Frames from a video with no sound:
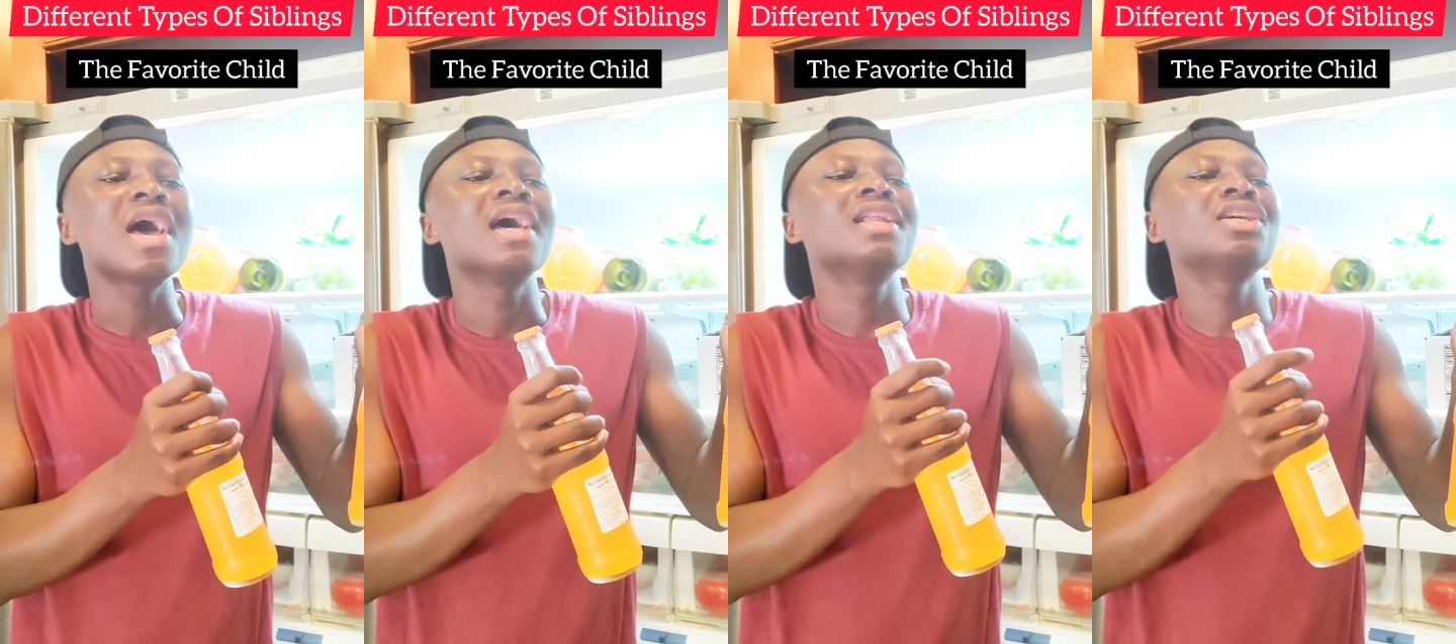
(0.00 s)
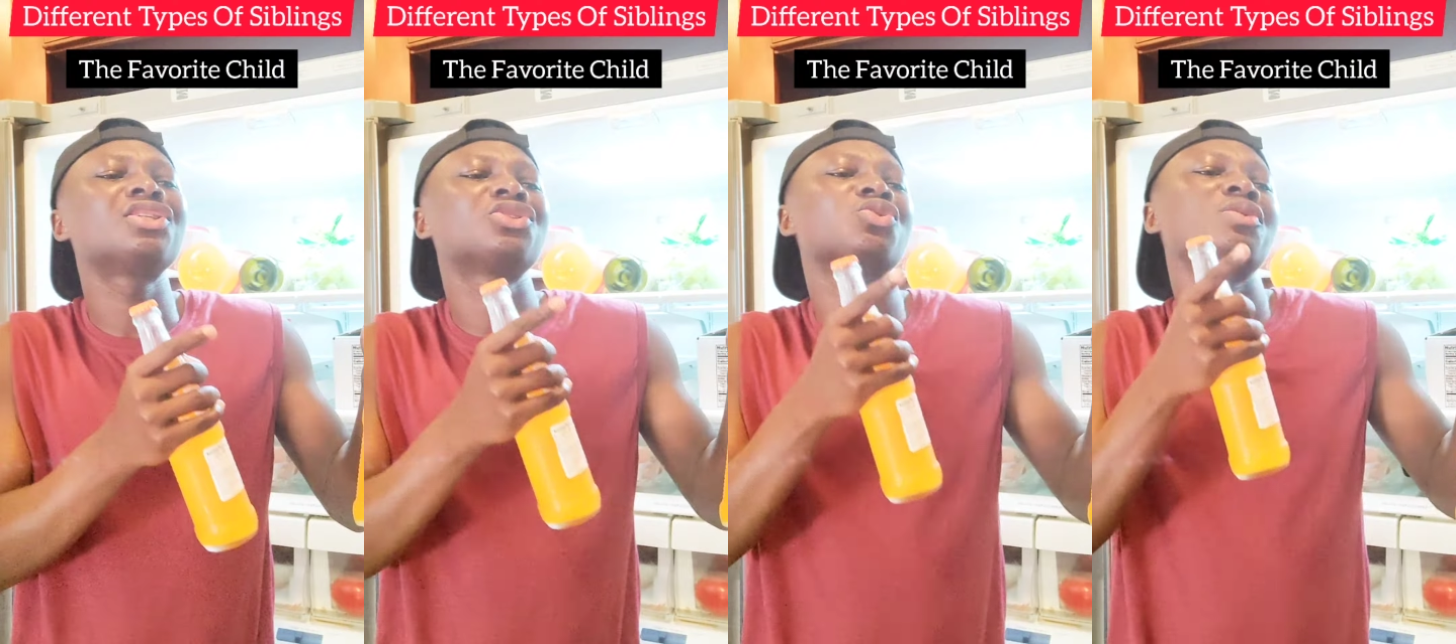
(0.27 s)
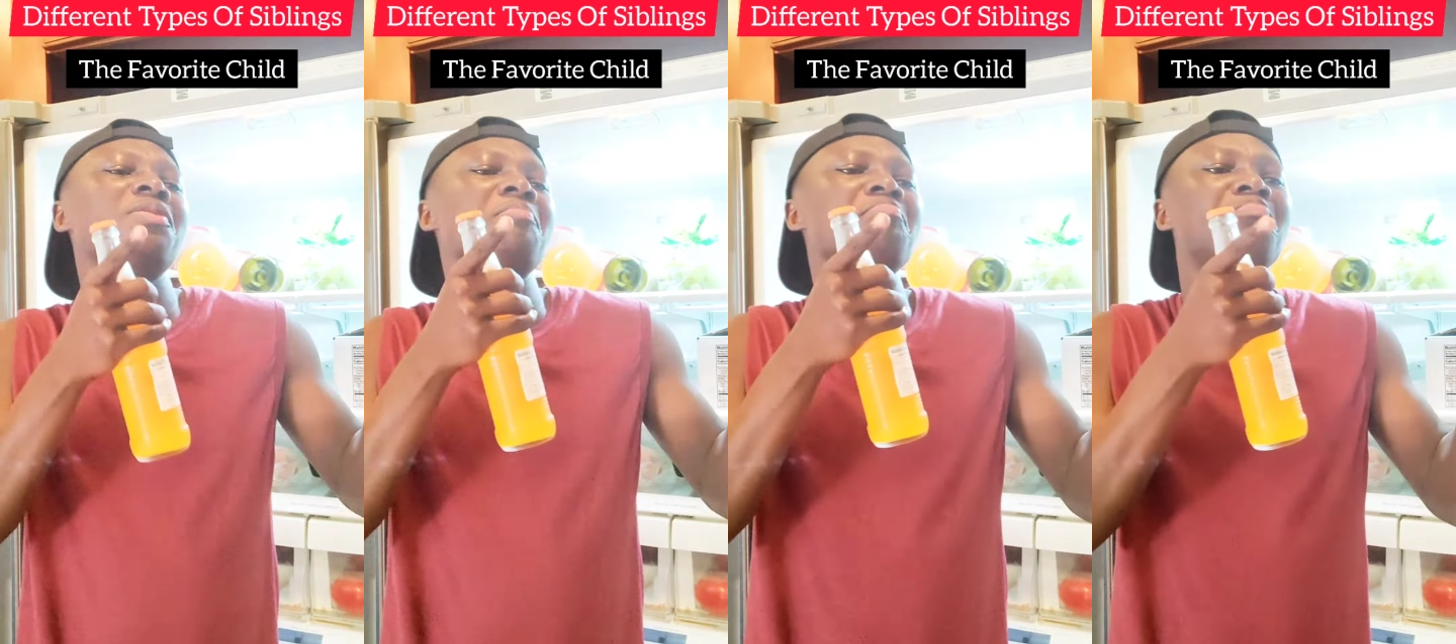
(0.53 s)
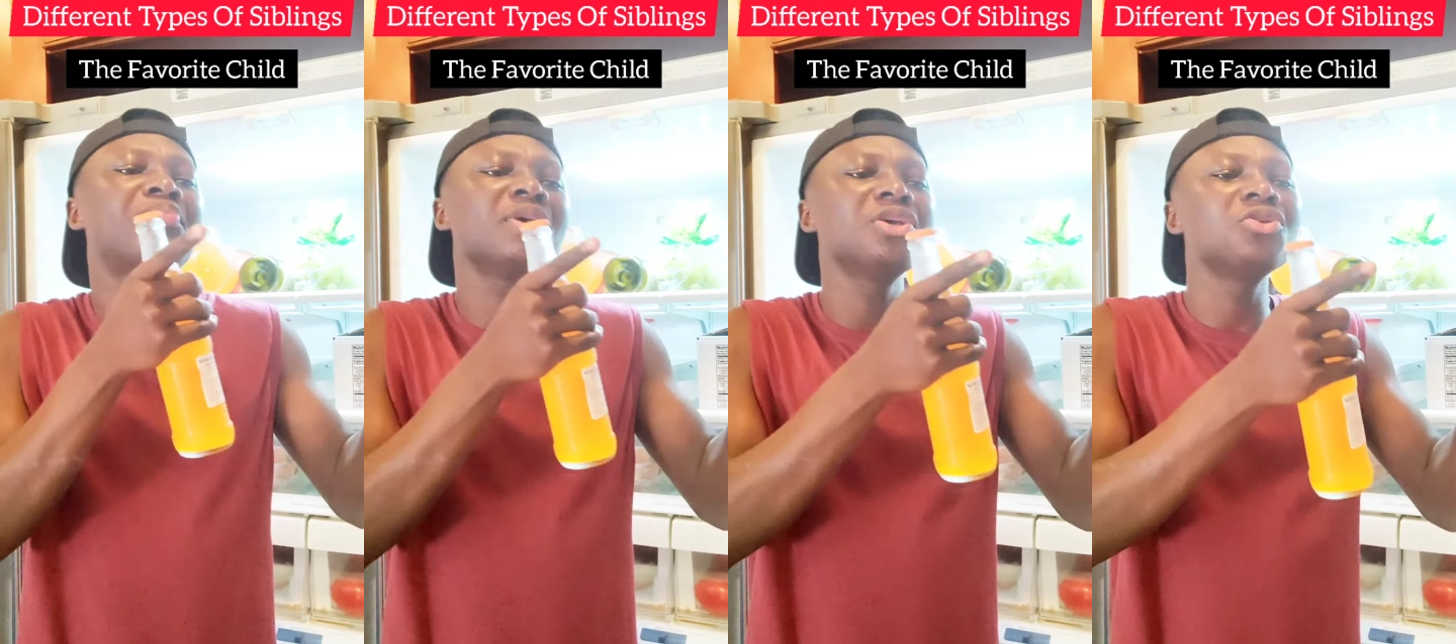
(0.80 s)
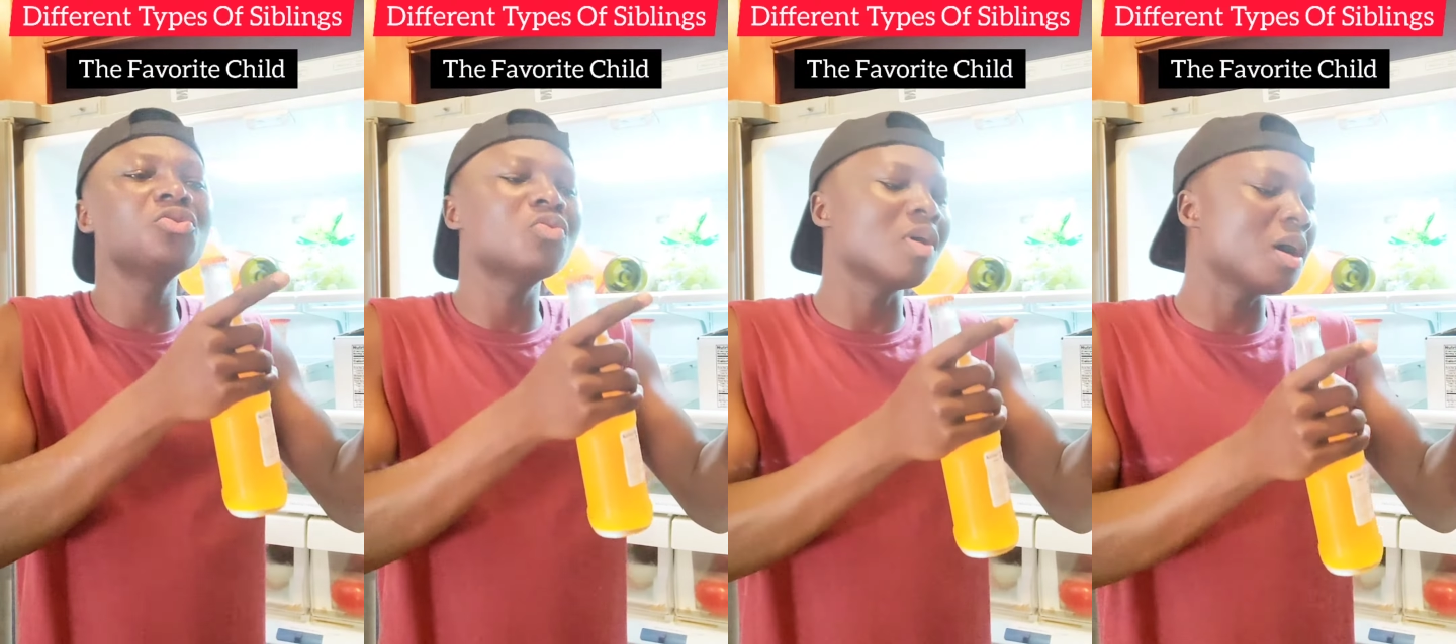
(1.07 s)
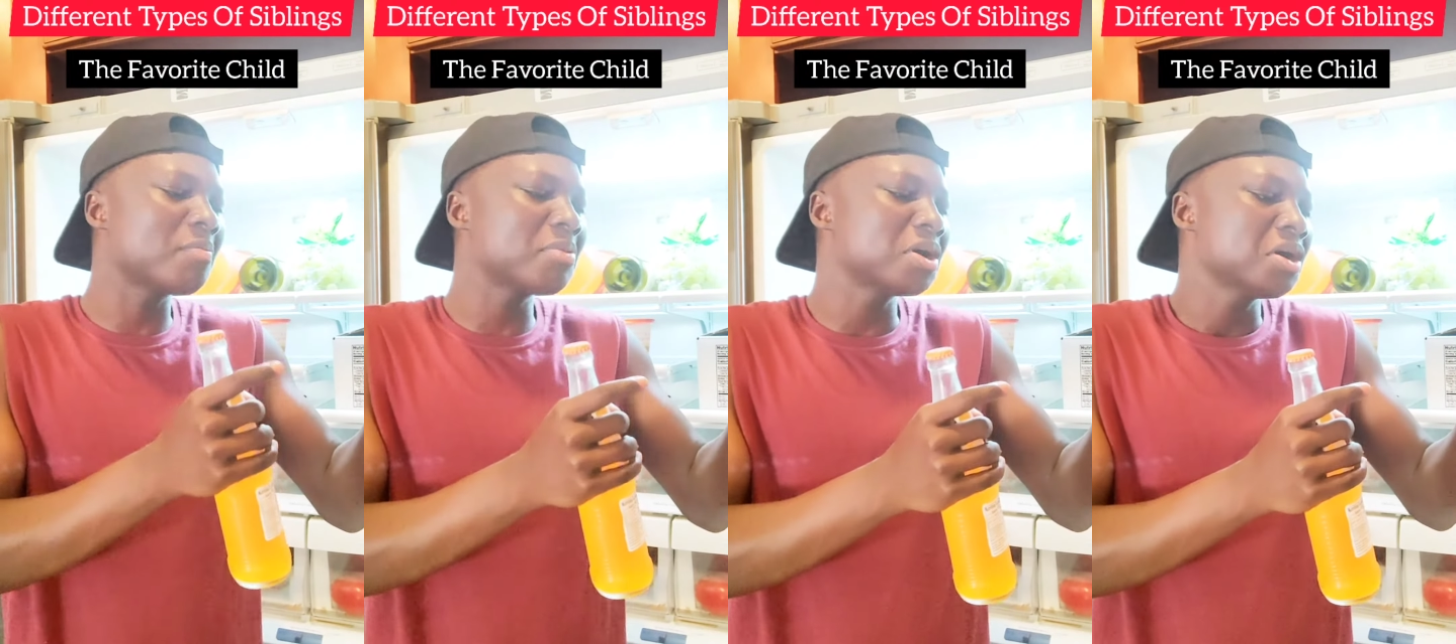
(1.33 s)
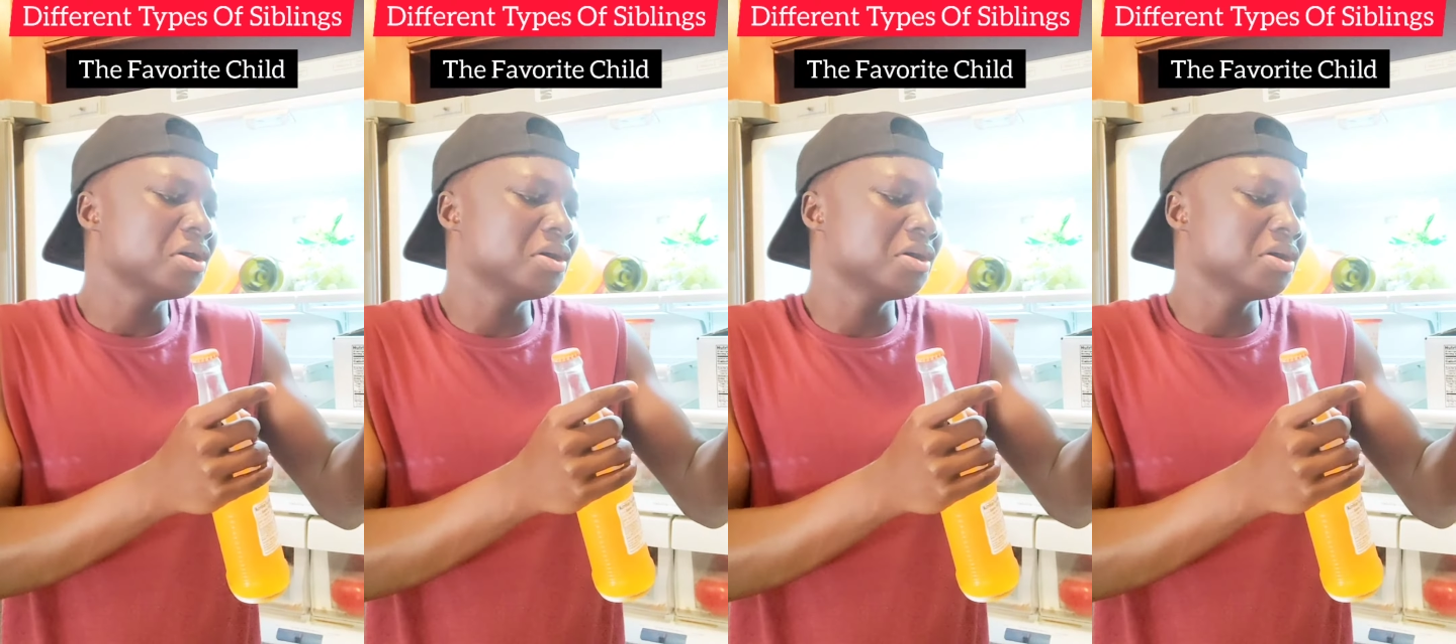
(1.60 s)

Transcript: and then she's gonna beat you up